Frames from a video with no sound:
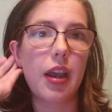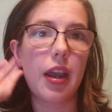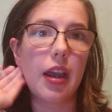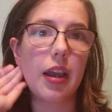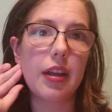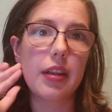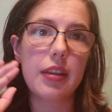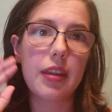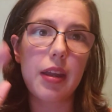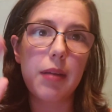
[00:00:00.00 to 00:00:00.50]

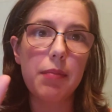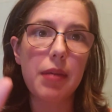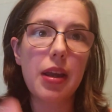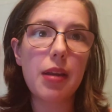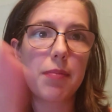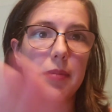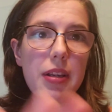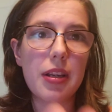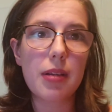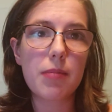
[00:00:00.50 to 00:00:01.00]
And they may
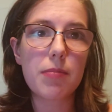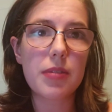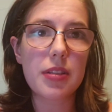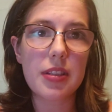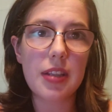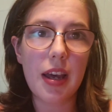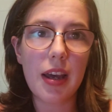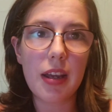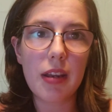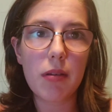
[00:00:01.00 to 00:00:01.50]
be
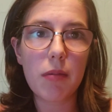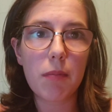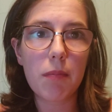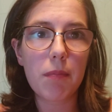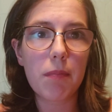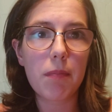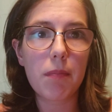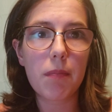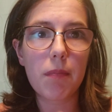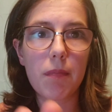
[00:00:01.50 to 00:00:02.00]
upset,
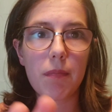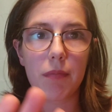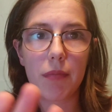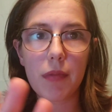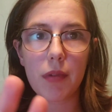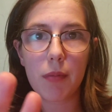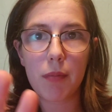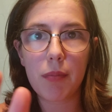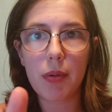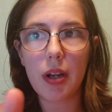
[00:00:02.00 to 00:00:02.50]

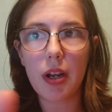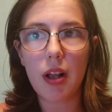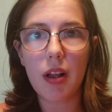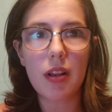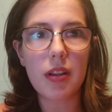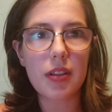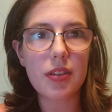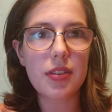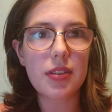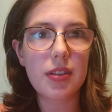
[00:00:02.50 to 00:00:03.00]
but
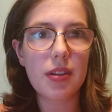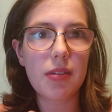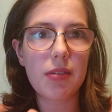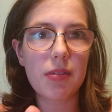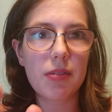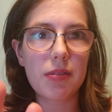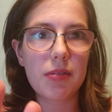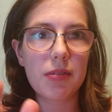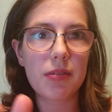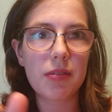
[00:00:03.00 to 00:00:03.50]

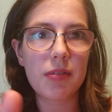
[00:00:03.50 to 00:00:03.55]
also